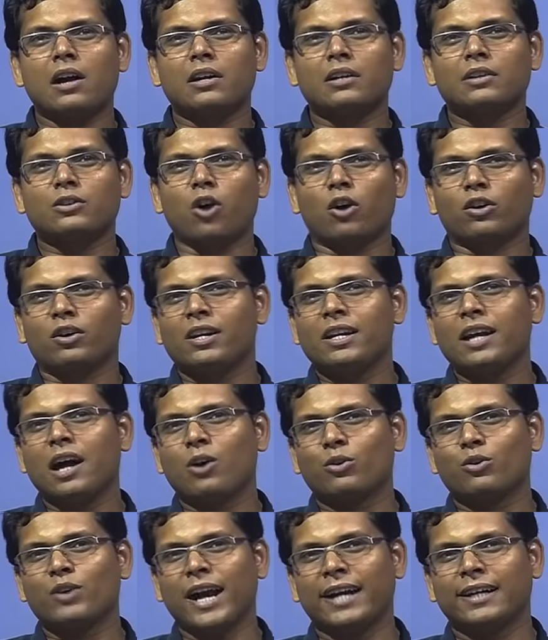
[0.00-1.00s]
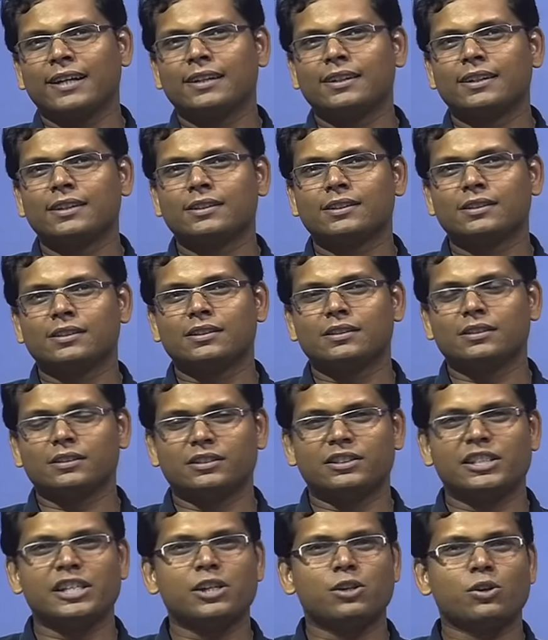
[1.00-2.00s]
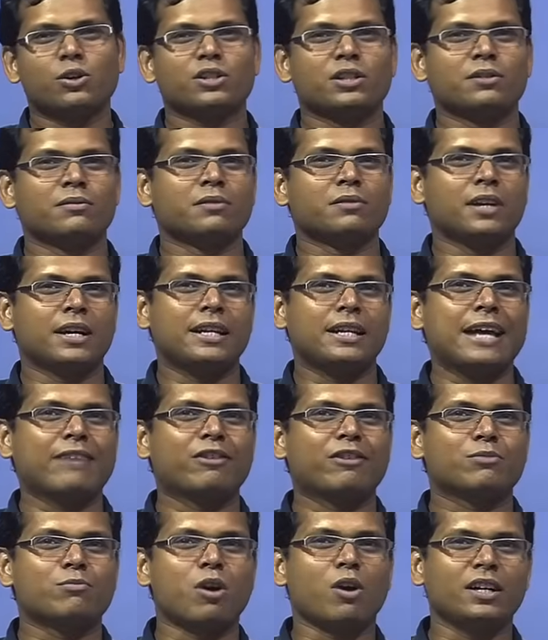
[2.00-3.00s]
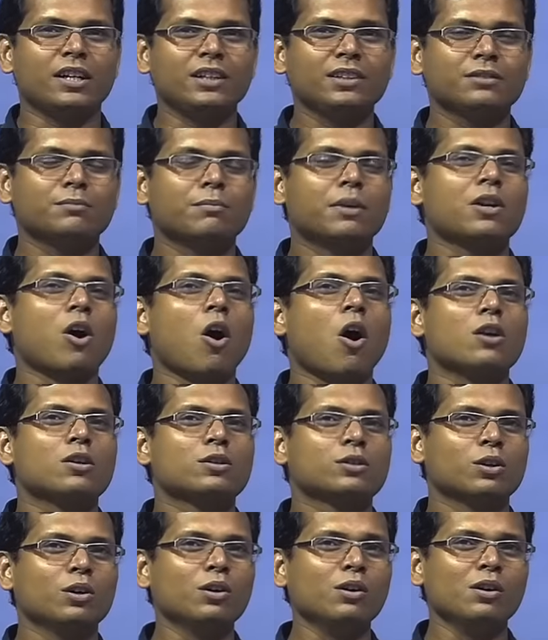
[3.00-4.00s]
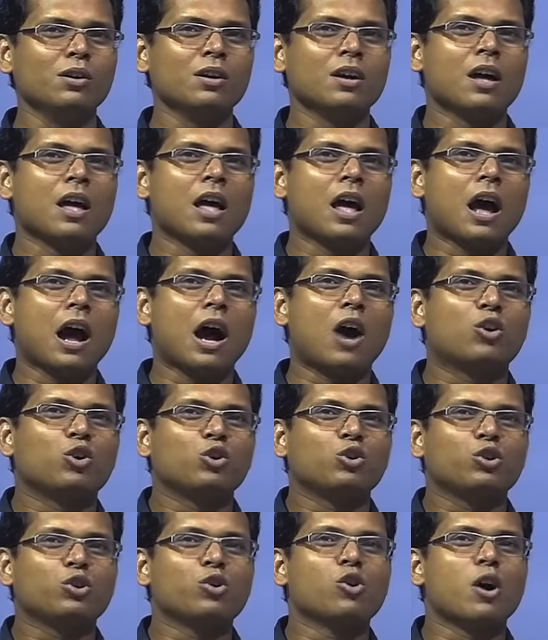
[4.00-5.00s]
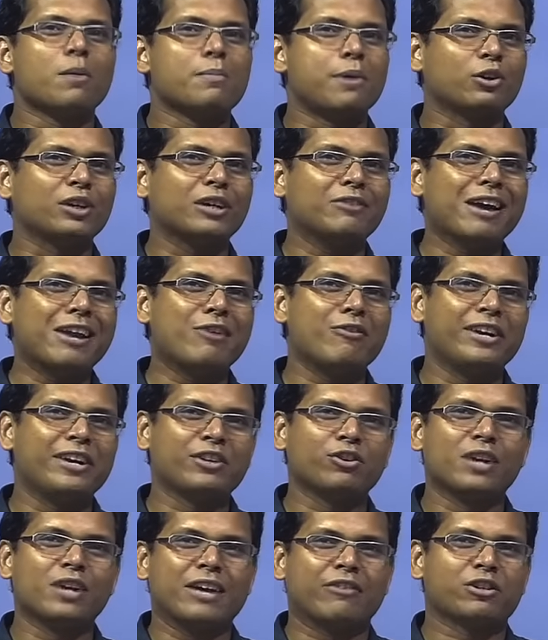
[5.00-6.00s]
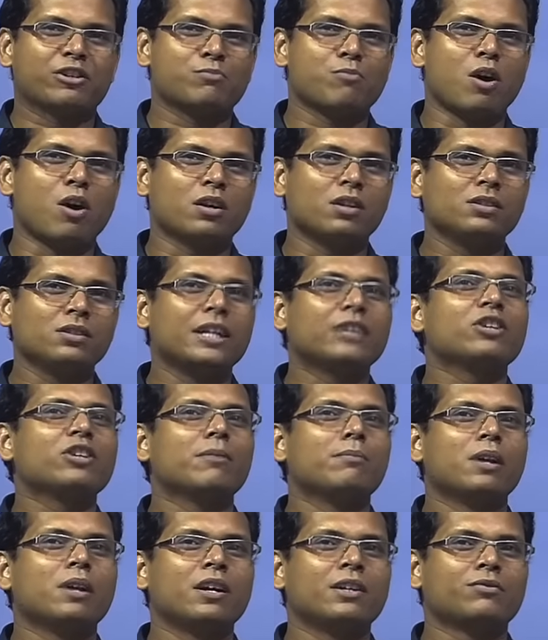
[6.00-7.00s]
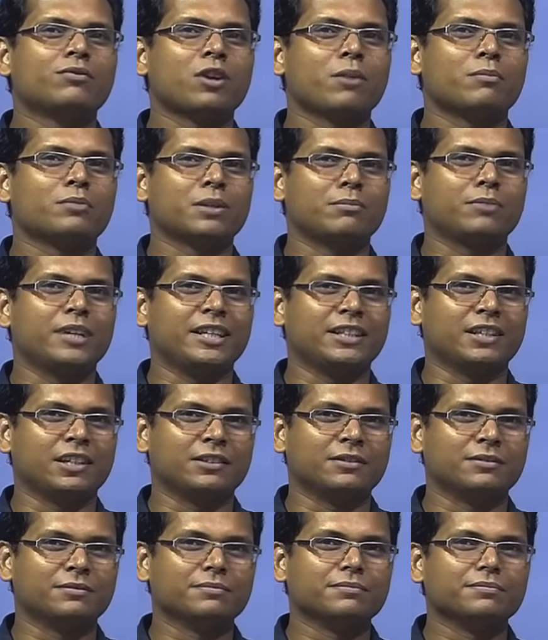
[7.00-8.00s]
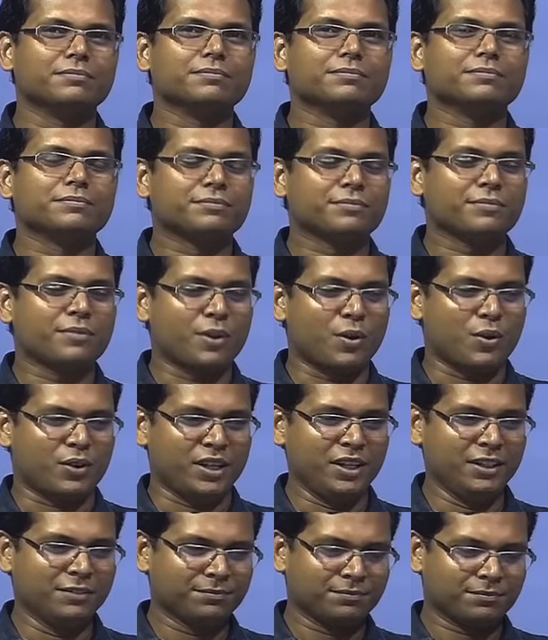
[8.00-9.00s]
not only how to handle this zeros in language modelings, but also how do you go about evaluating your language models that you have learned from some data. Okay,